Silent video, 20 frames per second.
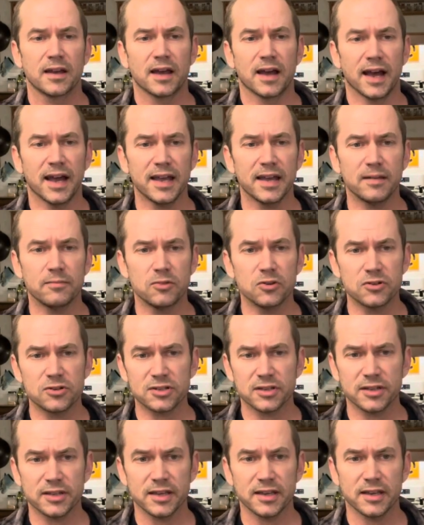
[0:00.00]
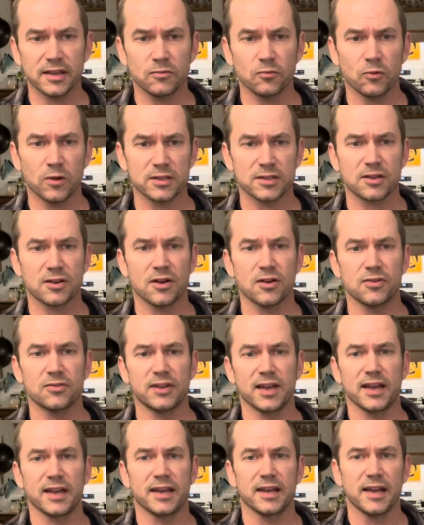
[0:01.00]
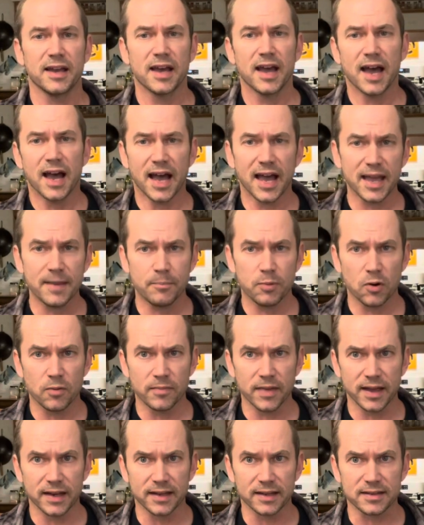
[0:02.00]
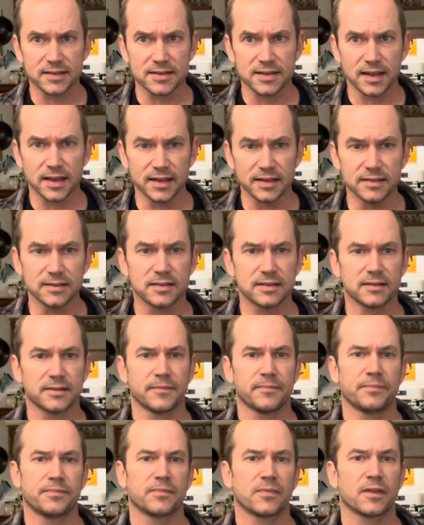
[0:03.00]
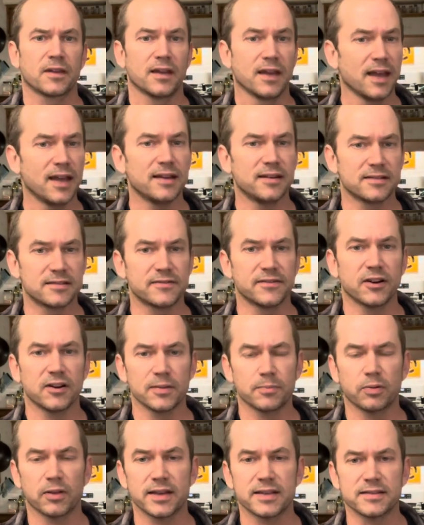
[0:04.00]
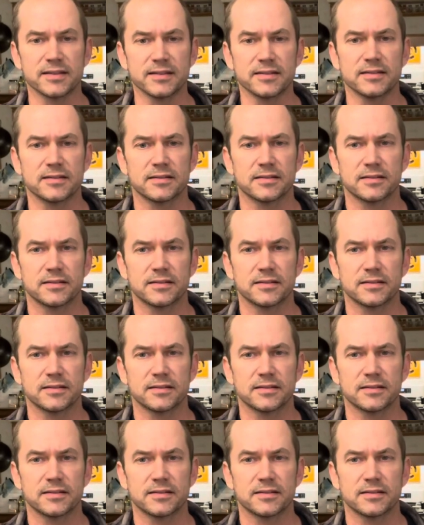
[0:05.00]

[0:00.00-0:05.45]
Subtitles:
I am usually in what's called a hypomanic state, and it's very pleasant.